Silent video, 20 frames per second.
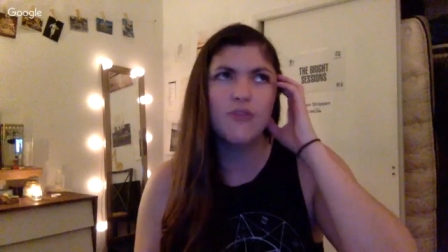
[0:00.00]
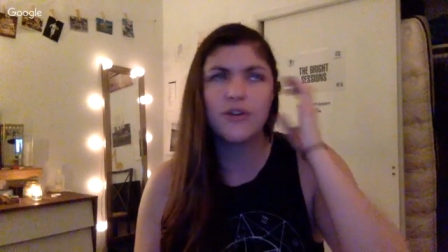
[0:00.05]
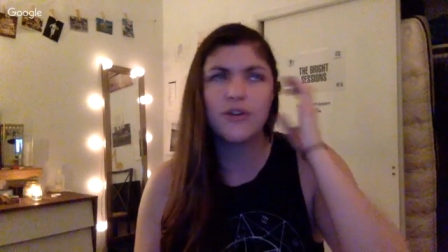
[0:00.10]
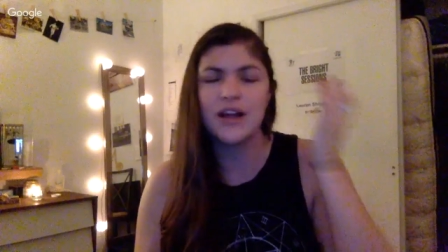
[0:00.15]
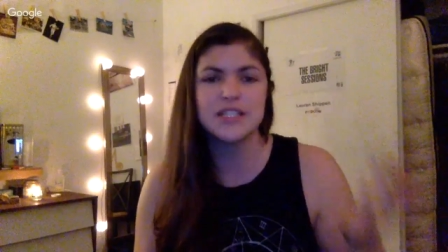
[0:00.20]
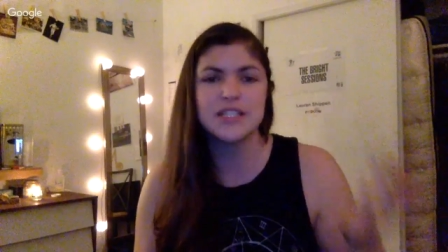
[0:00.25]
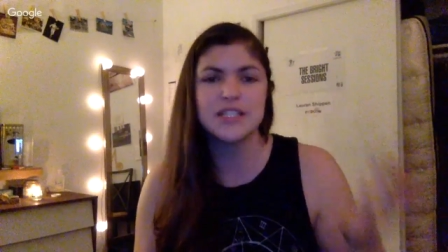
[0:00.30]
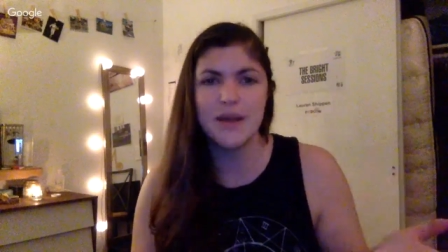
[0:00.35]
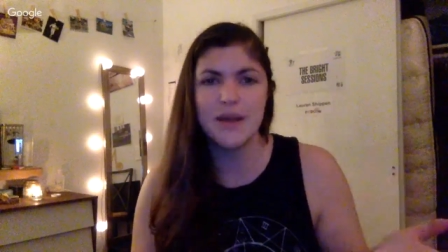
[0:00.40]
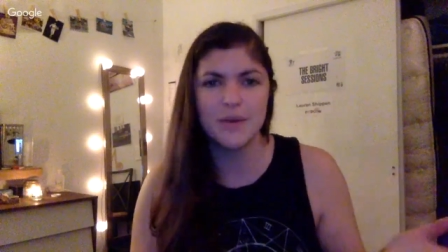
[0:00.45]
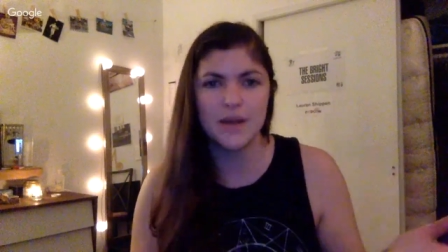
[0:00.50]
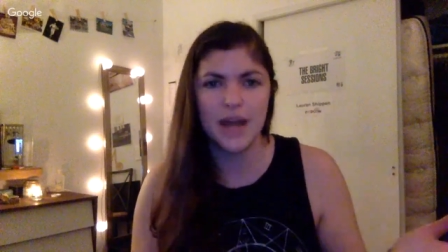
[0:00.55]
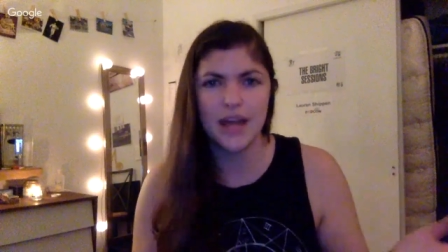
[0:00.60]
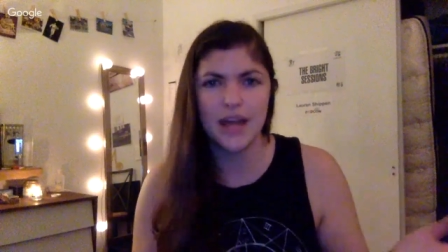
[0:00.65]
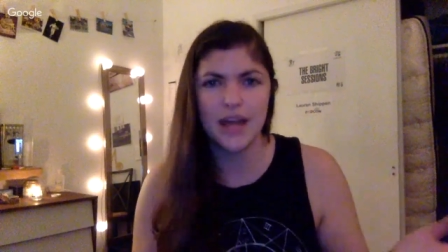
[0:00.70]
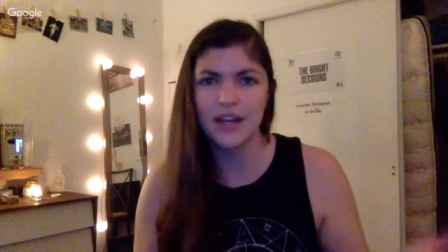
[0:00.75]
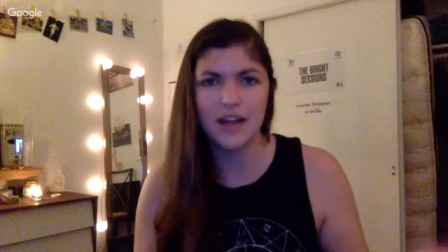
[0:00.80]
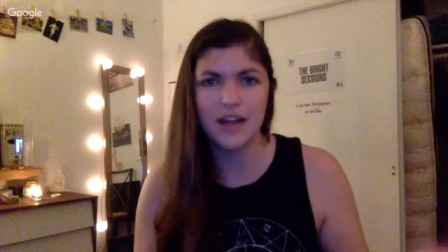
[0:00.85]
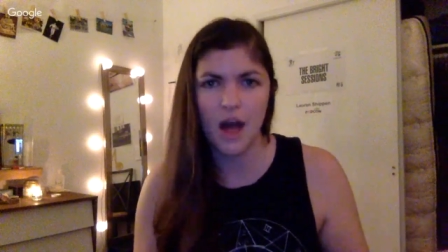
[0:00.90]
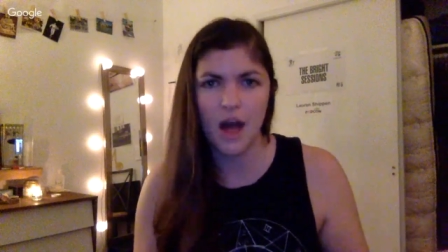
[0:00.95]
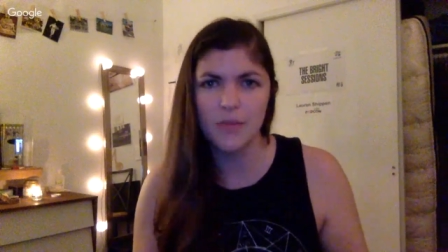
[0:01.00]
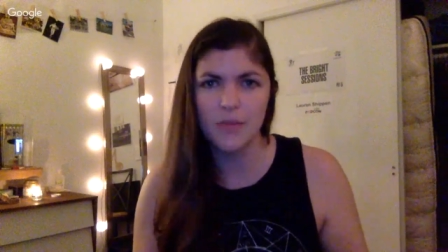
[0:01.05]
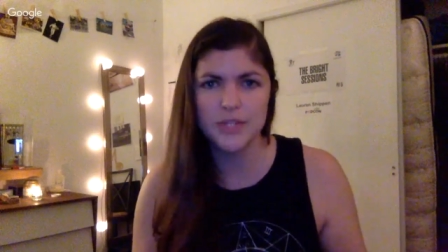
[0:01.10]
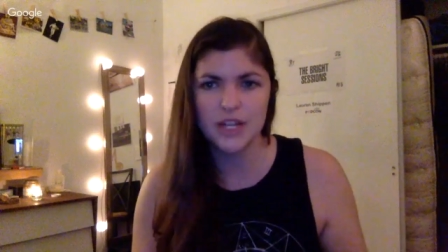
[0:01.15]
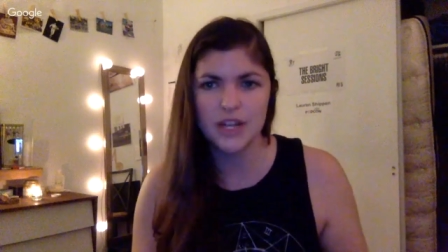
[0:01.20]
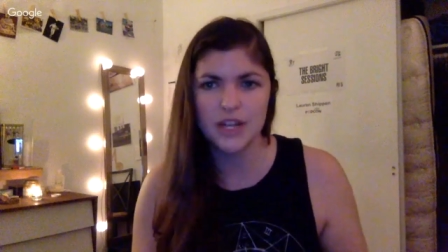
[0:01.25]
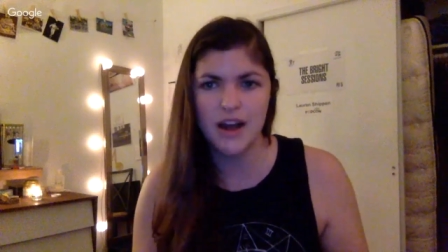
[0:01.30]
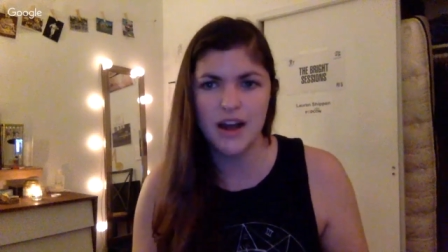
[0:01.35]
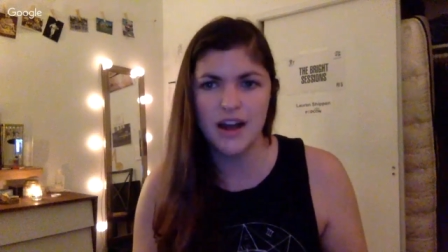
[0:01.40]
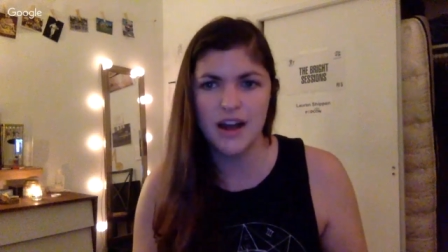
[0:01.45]
overestimate what I can
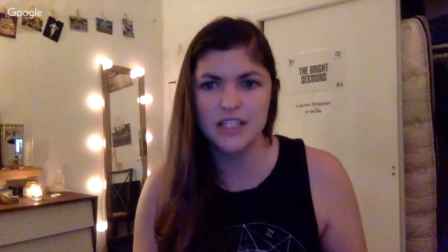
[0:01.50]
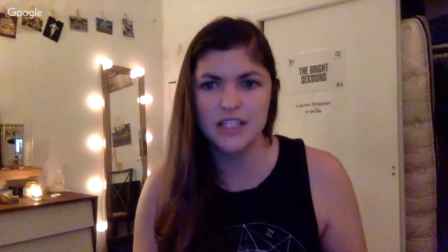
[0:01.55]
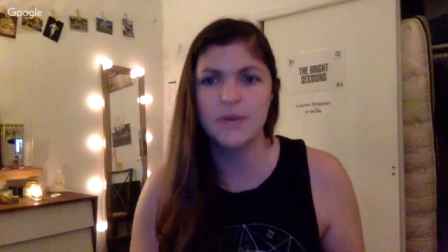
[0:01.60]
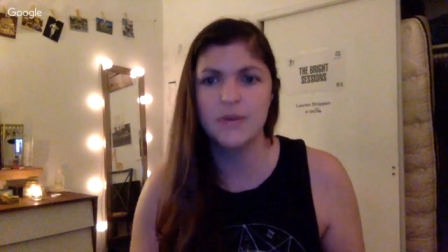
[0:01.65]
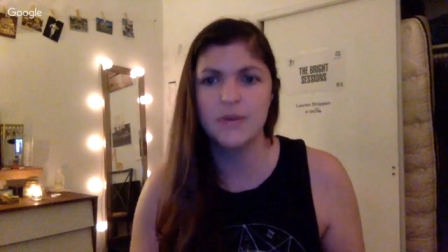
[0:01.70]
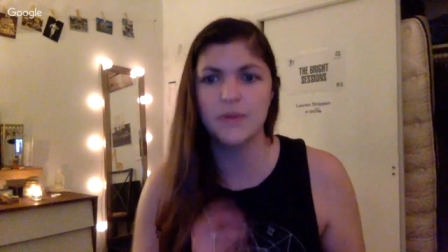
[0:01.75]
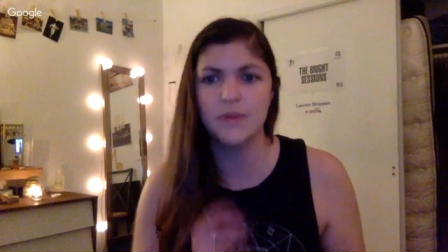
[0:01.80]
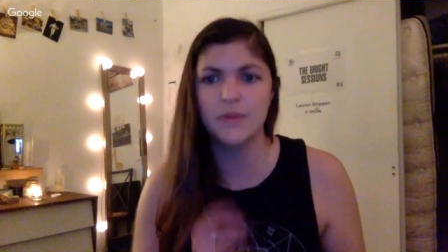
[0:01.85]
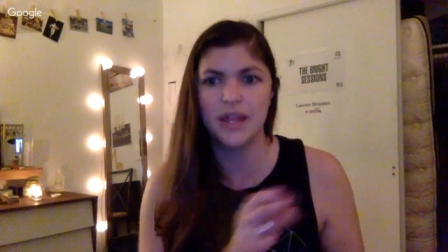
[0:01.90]
accomplish at cons,